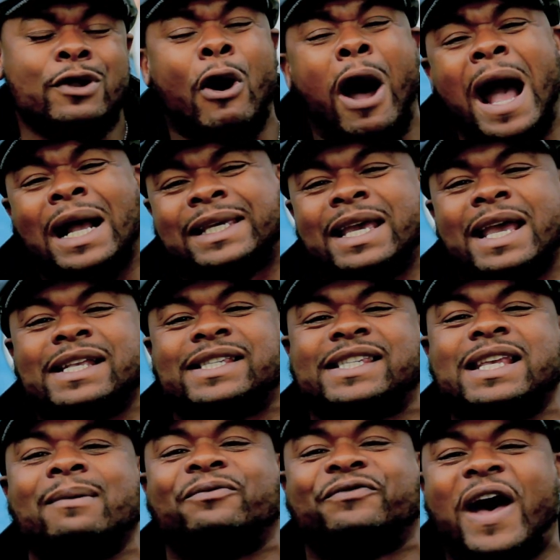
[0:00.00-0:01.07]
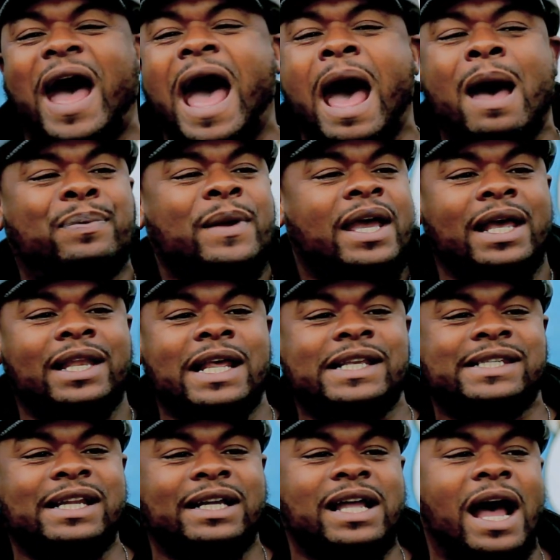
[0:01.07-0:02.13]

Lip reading: know our kids sit, vibe, and listen to